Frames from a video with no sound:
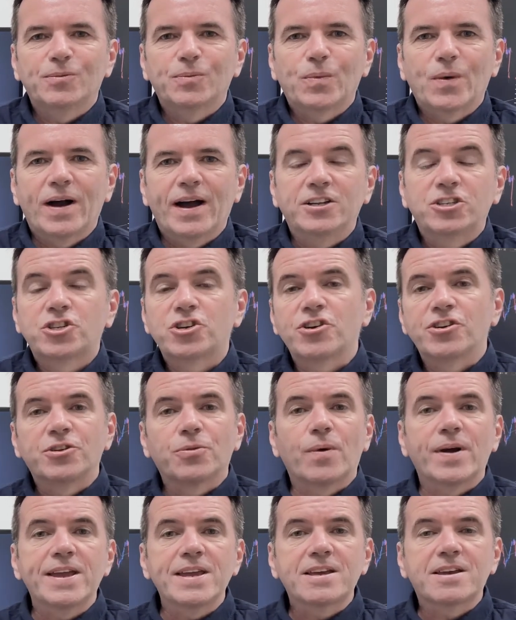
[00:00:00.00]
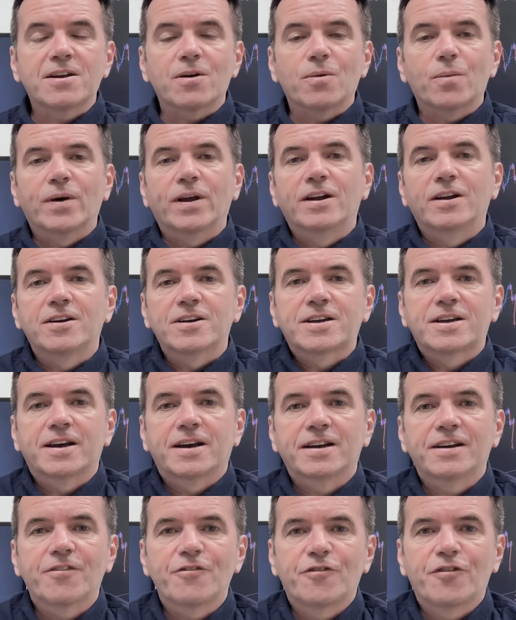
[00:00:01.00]
where during the week we'll look
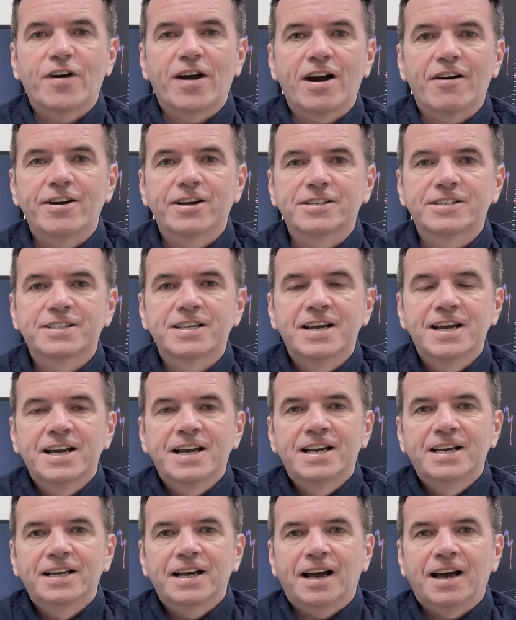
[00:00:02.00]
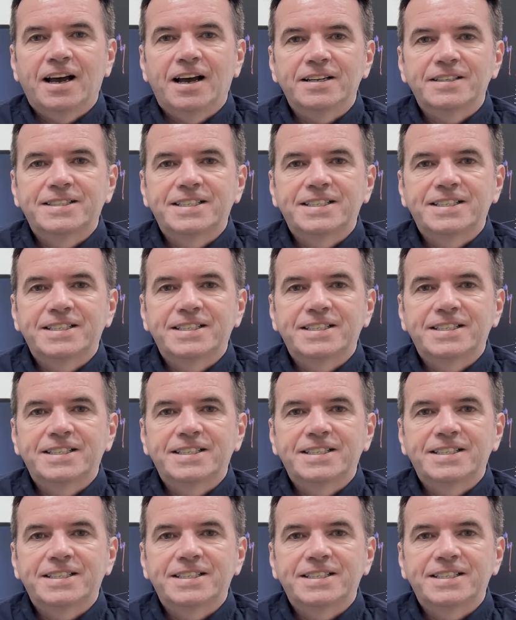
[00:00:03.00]
at various uh,